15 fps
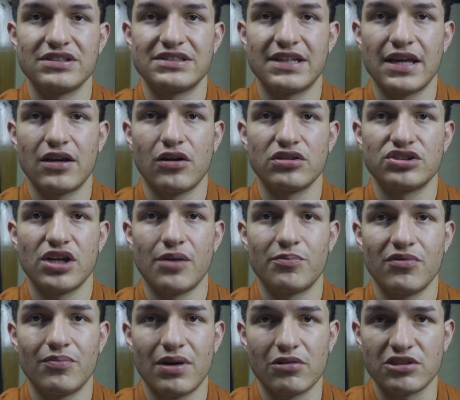staying on top
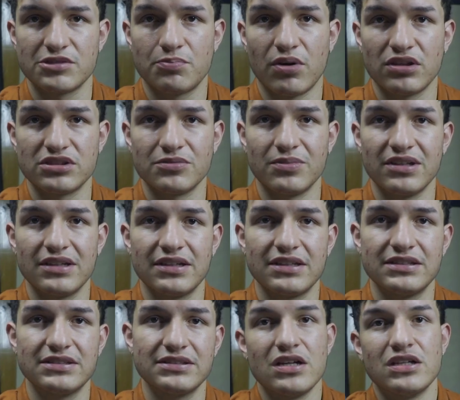of my
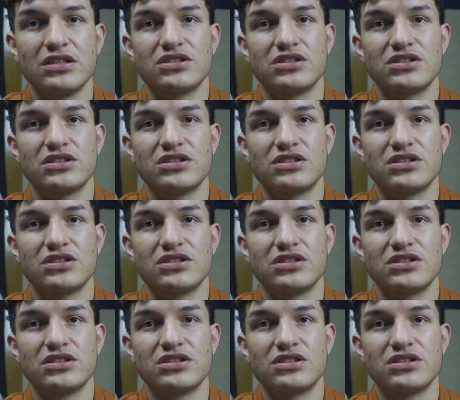responsibilities.